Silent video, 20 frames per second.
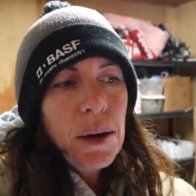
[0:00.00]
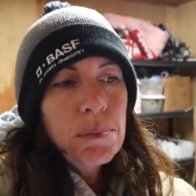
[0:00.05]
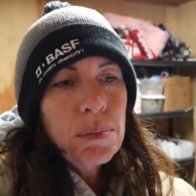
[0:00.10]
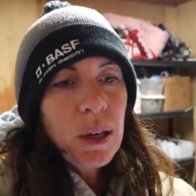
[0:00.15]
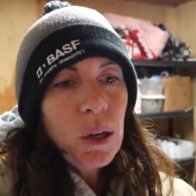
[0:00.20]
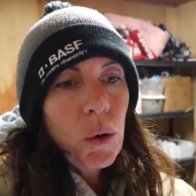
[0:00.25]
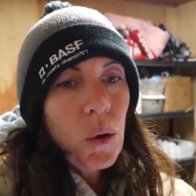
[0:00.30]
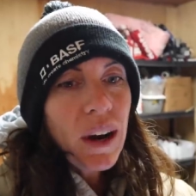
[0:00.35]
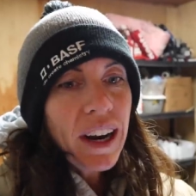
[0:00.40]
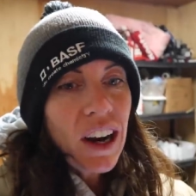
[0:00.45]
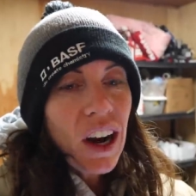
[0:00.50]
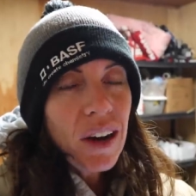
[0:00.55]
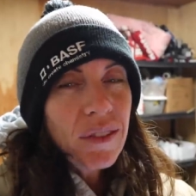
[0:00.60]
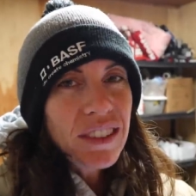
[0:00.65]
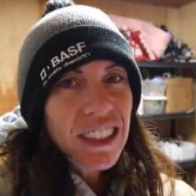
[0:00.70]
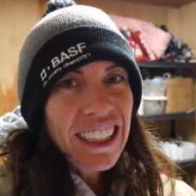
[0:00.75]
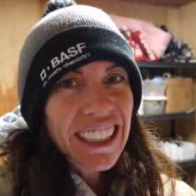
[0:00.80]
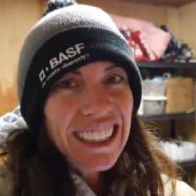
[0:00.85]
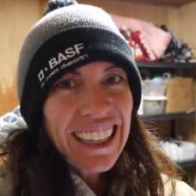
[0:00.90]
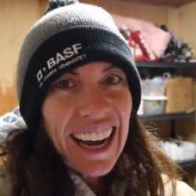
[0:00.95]
but quite
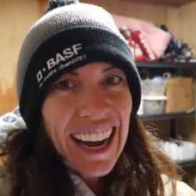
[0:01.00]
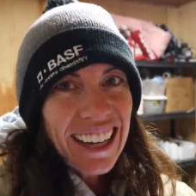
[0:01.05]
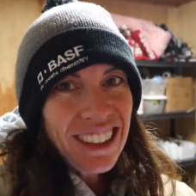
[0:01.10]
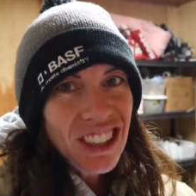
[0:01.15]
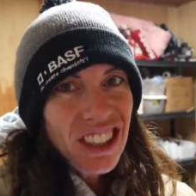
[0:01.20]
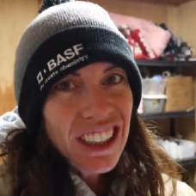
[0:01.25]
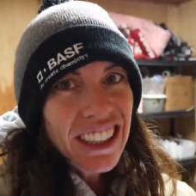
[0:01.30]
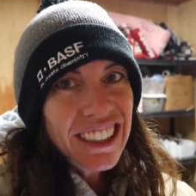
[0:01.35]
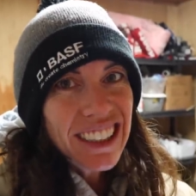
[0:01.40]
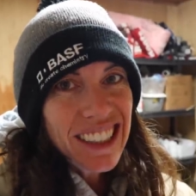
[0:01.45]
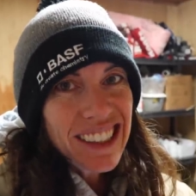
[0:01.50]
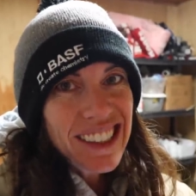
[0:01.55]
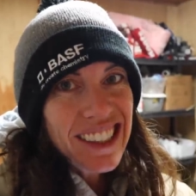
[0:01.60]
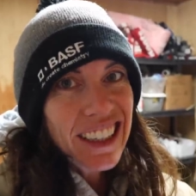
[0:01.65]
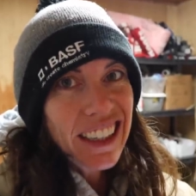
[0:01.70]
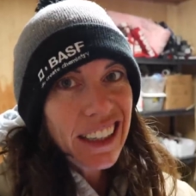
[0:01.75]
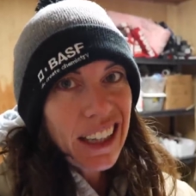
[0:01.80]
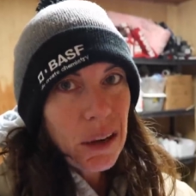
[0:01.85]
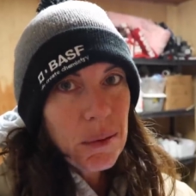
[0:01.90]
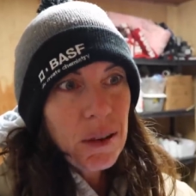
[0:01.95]
often it actually does
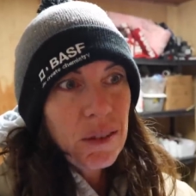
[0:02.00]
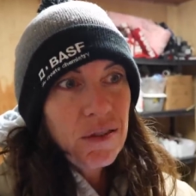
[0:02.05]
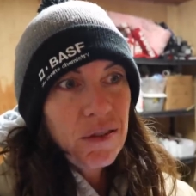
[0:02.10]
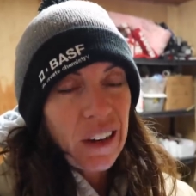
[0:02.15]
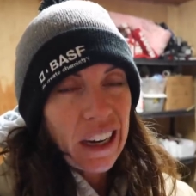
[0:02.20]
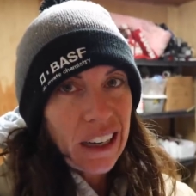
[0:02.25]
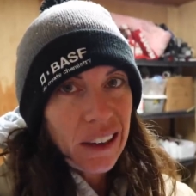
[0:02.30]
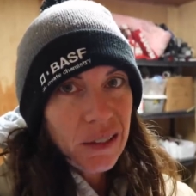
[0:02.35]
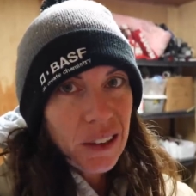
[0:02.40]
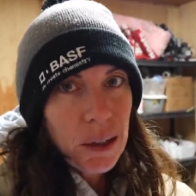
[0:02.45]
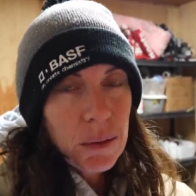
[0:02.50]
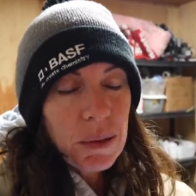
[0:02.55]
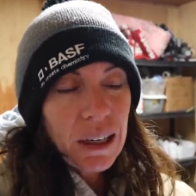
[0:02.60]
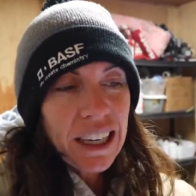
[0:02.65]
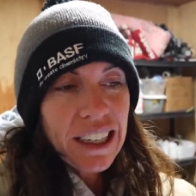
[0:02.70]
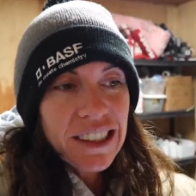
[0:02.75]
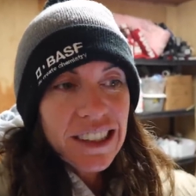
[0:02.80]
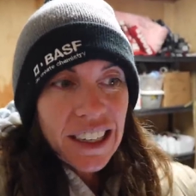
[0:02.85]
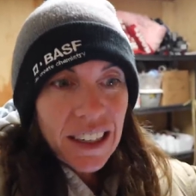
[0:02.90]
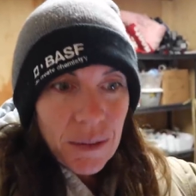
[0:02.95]
the lamb a favor
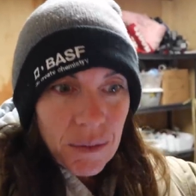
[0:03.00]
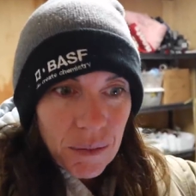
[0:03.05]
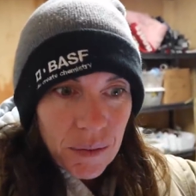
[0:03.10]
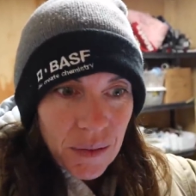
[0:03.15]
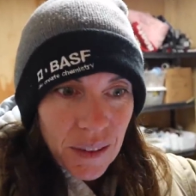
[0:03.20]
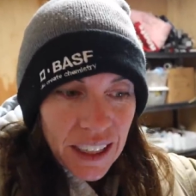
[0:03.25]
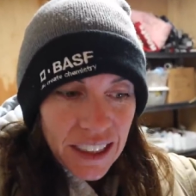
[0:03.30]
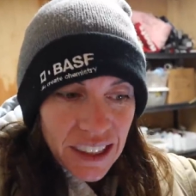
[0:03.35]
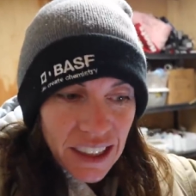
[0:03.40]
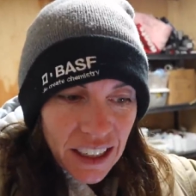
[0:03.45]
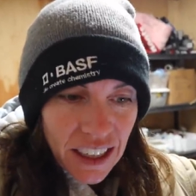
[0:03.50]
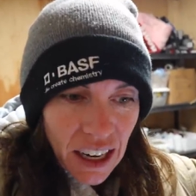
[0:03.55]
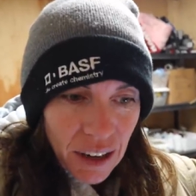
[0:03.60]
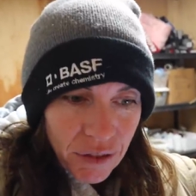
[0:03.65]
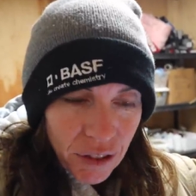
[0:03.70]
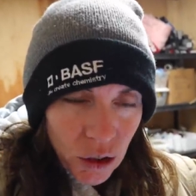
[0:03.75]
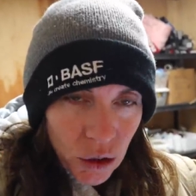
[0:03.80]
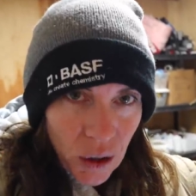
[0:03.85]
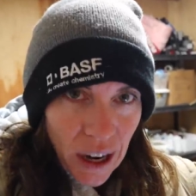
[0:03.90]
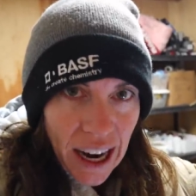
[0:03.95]
because it's
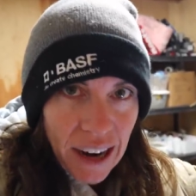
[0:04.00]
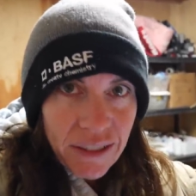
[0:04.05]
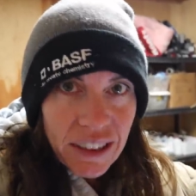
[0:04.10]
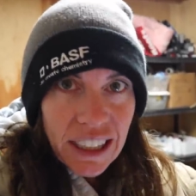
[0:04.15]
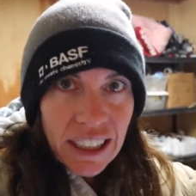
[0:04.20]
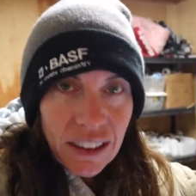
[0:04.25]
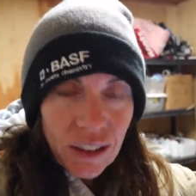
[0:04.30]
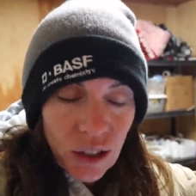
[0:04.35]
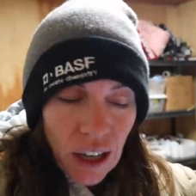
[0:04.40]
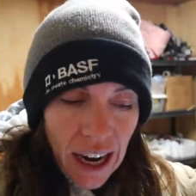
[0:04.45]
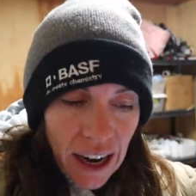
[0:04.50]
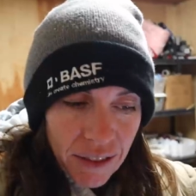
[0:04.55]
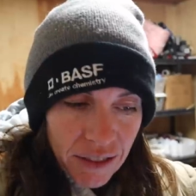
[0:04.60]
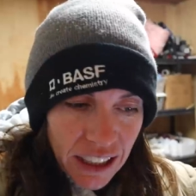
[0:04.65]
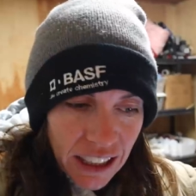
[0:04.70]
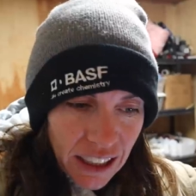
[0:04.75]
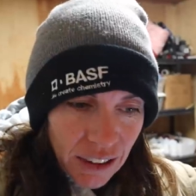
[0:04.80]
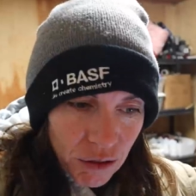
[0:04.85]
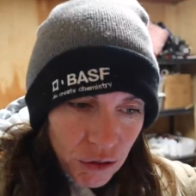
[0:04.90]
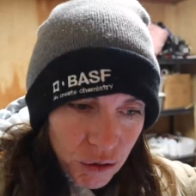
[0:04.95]
enough
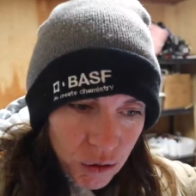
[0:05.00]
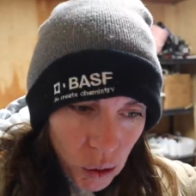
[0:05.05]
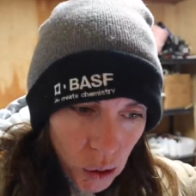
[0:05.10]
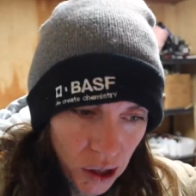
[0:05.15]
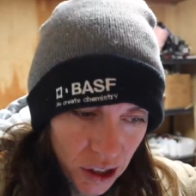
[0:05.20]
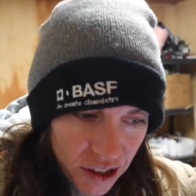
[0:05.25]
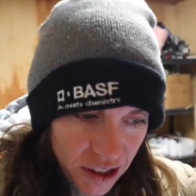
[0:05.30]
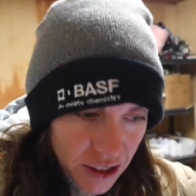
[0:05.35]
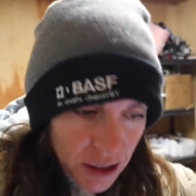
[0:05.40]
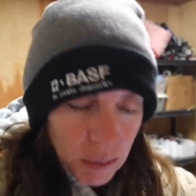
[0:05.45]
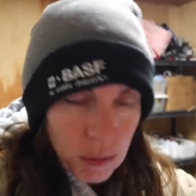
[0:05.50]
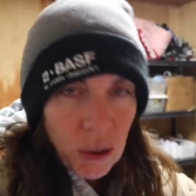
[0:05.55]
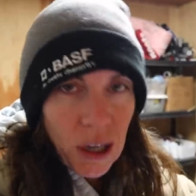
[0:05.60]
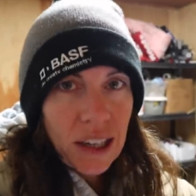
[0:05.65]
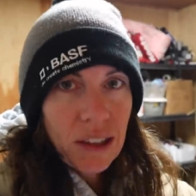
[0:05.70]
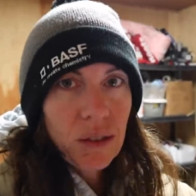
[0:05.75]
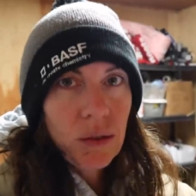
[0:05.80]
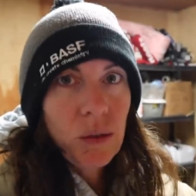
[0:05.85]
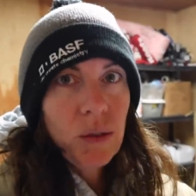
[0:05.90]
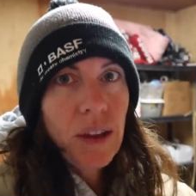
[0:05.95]
gravity and force to
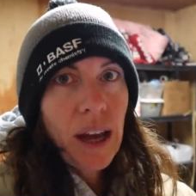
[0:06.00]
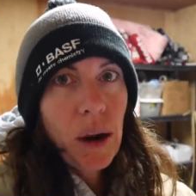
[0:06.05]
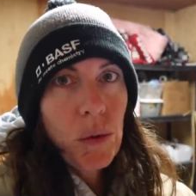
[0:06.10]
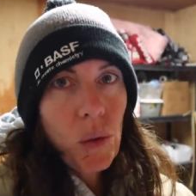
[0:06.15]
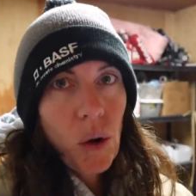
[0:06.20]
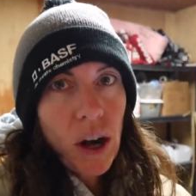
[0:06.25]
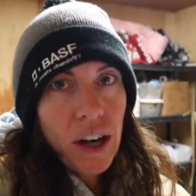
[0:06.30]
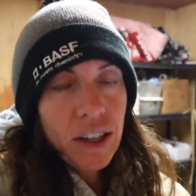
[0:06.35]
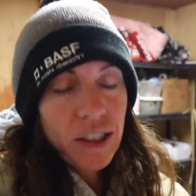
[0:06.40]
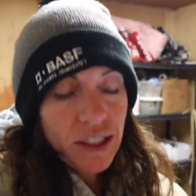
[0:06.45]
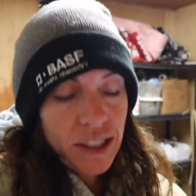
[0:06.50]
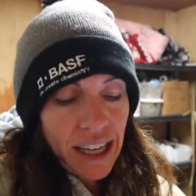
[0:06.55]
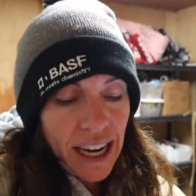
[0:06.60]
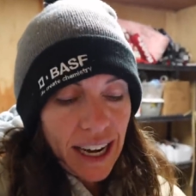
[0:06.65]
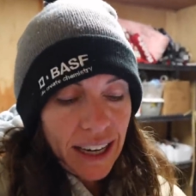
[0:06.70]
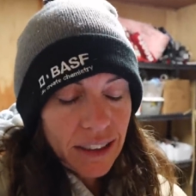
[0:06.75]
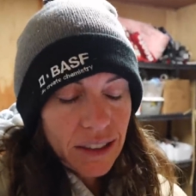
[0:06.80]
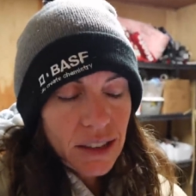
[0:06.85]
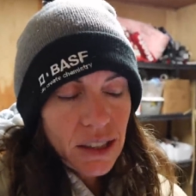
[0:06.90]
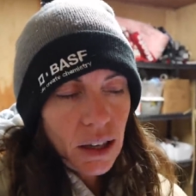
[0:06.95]
break through that water sack.